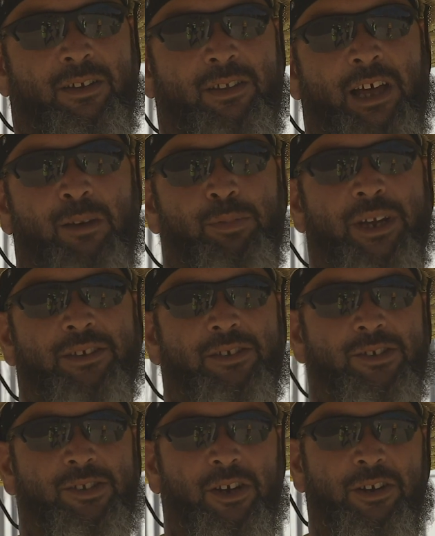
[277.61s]
a lot of
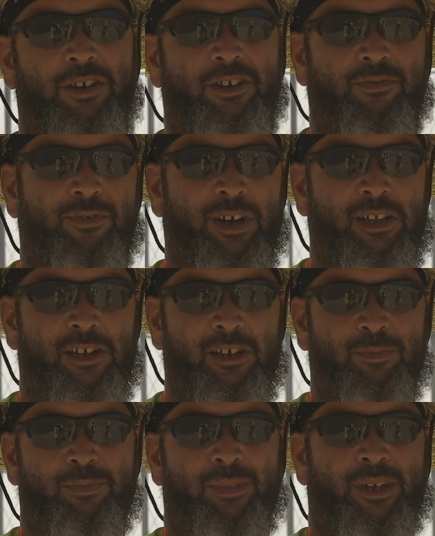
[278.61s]
places are starting to
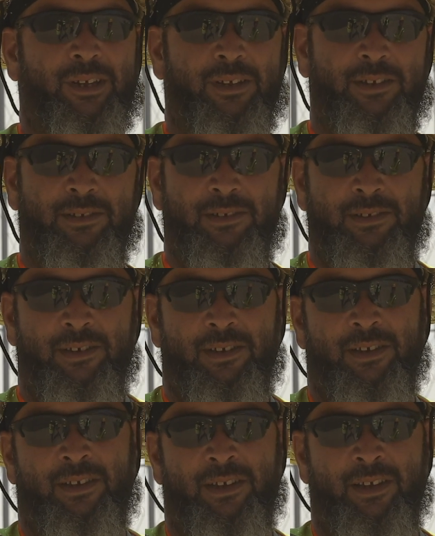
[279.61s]
develop, and
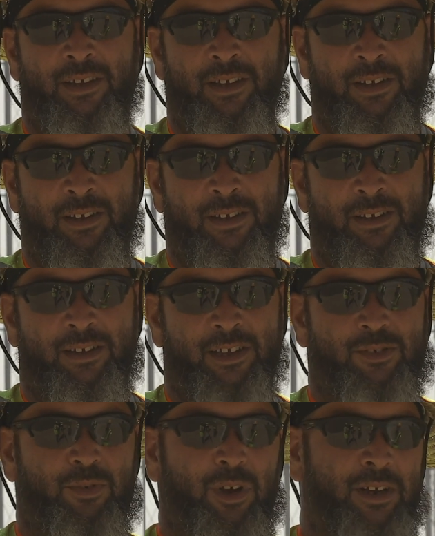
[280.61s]

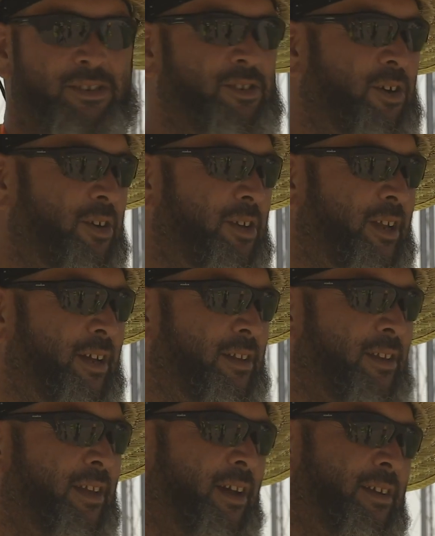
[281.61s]
that's where I started at.
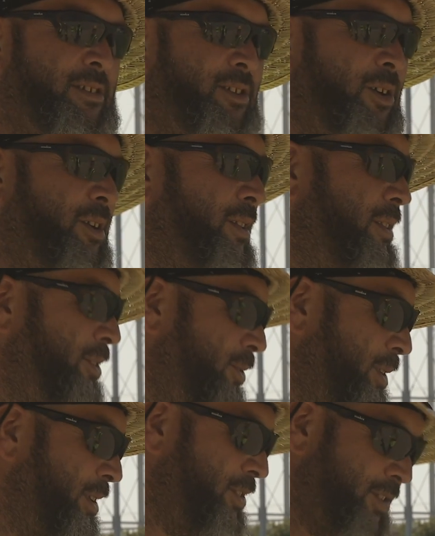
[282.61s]
And then I started
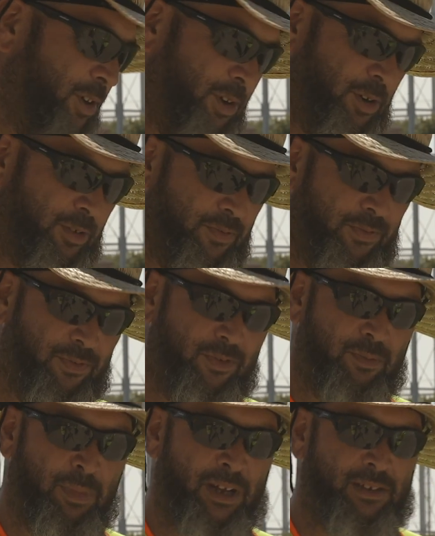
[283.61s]
doing
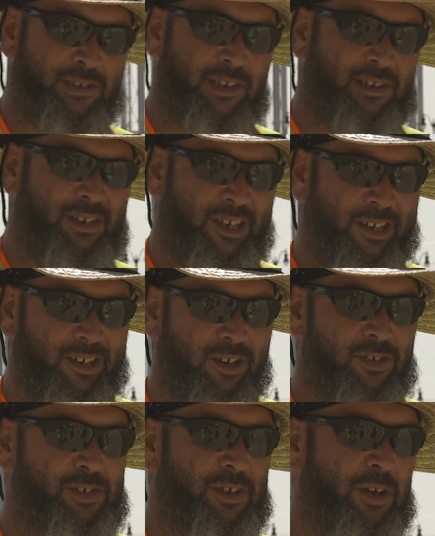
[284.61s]
turf about 16
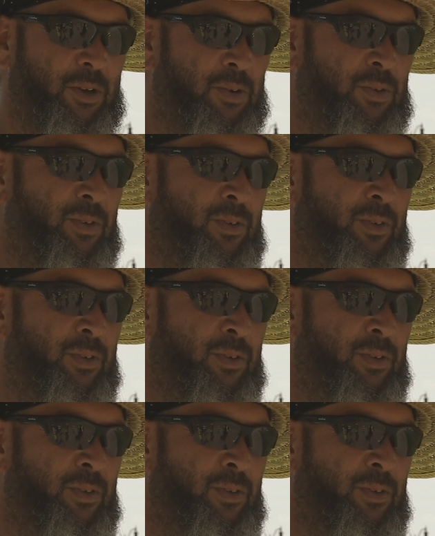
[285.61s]
years ago.